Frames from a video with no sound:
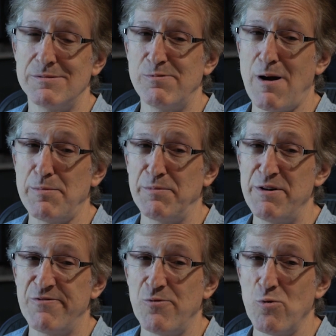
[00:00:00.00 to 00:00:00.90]

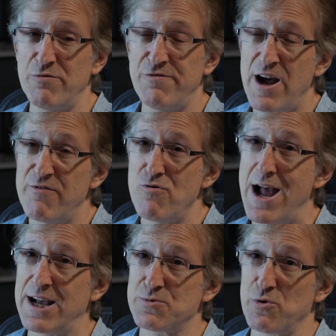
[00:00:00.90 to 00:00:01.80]
probably 4 or 5
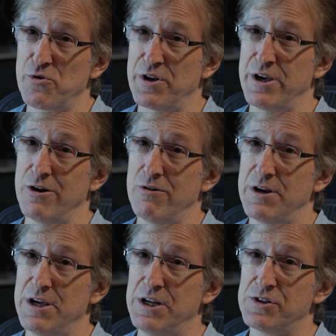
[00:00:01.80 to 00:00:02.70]
racks worth of gear
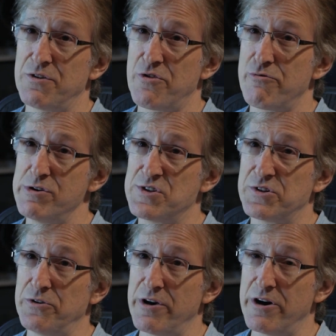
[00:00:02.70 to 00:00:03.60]
in each of the 3
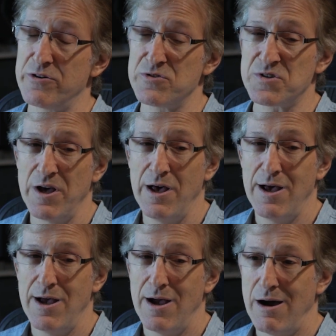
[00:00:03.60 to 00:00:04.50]
studios.
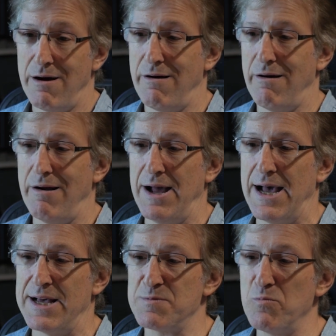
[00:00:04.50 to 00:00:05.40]

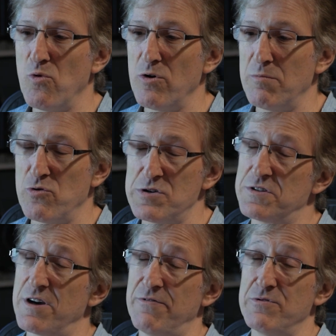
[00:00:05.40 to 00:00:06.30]
As more and more
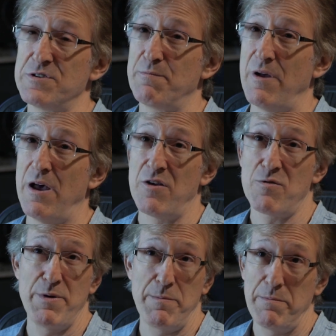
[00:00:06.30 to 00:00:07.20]
stuff
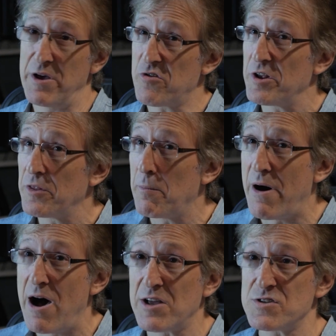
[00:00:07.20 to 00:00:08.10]
has been mixed in the
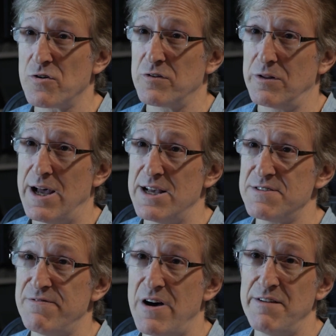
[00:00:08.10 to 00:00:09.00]
box over the
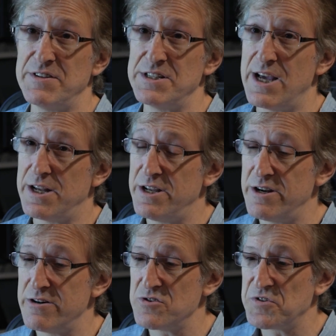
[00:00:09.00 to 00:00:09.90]
last 5 to 10
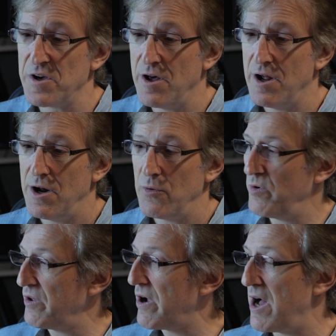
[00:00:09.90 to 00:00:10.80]
years,
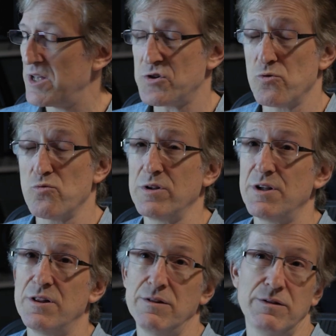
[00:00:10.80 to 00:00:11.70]
with the console
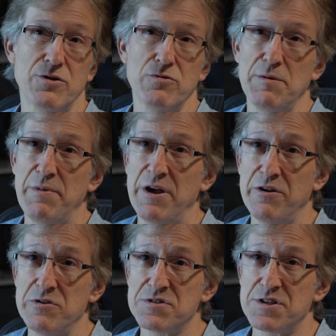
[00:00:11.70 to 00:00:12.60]
really literally
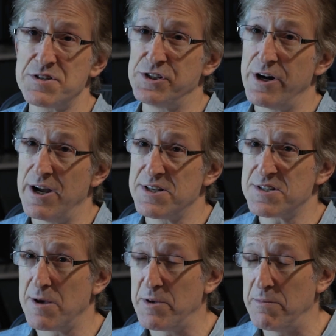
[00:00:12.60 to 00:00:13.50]
being used as a giant
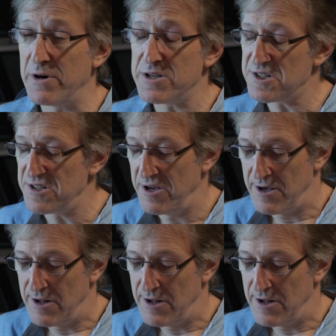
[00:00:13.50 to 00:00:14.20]
summing bus,